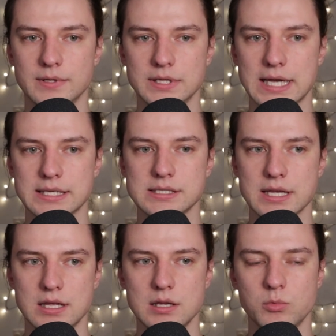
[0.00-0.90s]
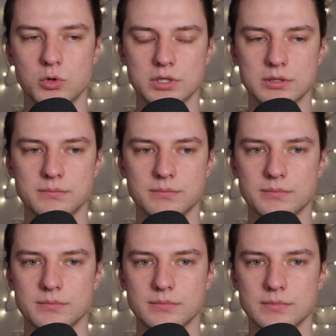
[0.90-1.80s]
That's a keyboard
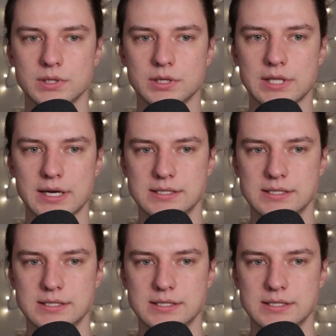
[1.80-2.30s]
that